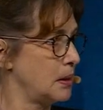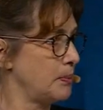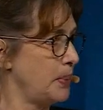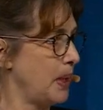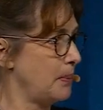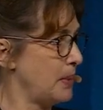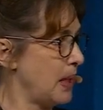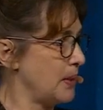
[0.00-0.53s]

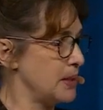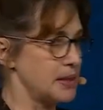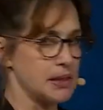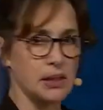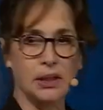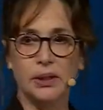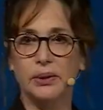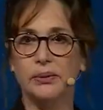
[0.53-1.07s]
Palmyra's
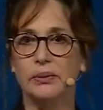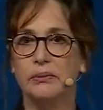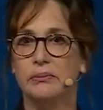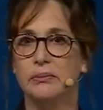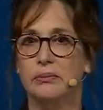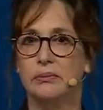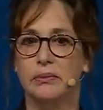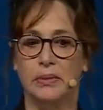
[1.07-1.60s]
lagoon.
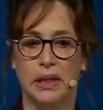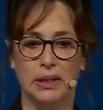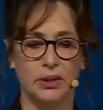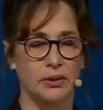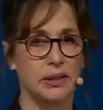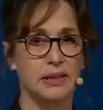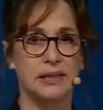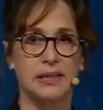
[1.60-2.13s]
And
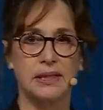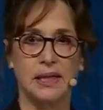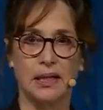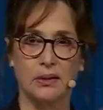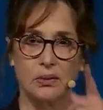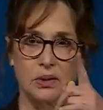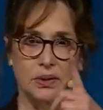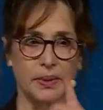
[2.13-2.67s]
you can see
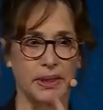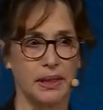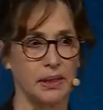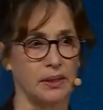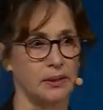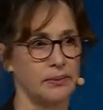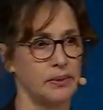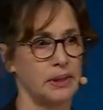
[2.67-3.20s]
that causeway
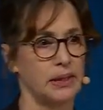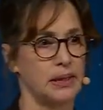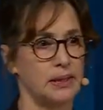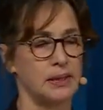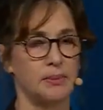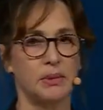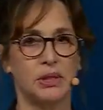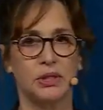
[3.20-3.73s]
here in
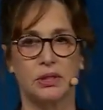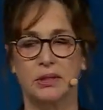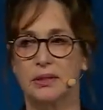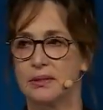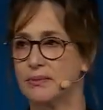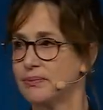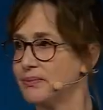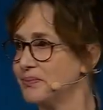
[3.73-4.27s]
these images.